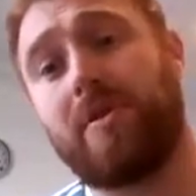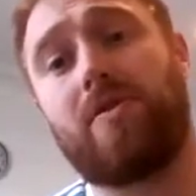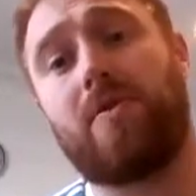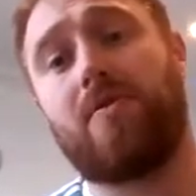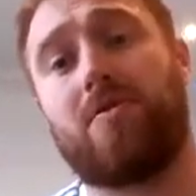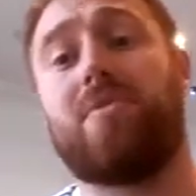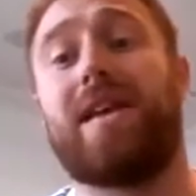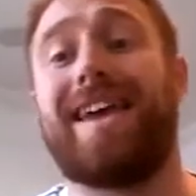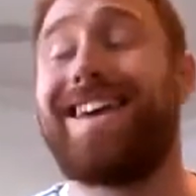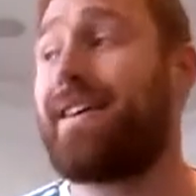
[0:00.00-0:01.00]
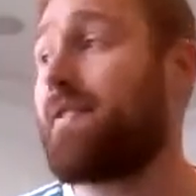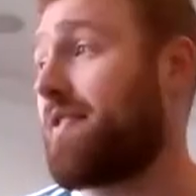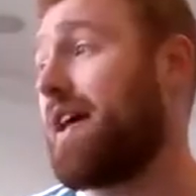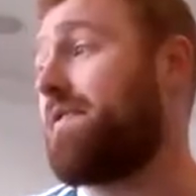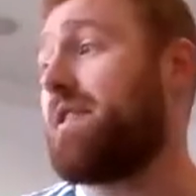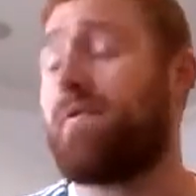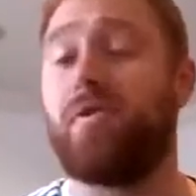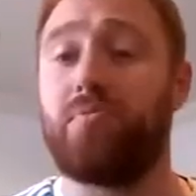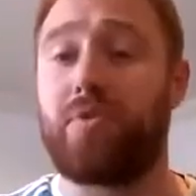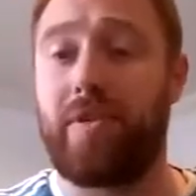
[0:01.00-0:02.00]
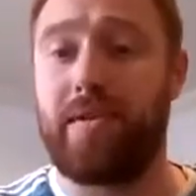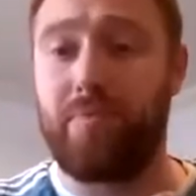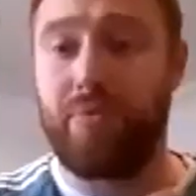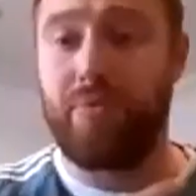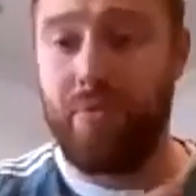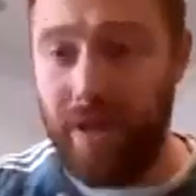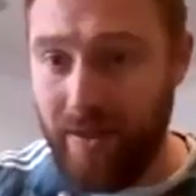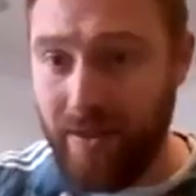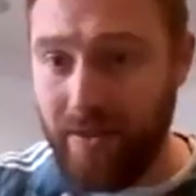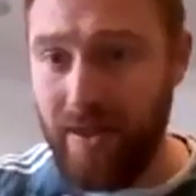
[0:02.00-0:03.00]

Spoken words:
So if somebody is having difficulty breathing,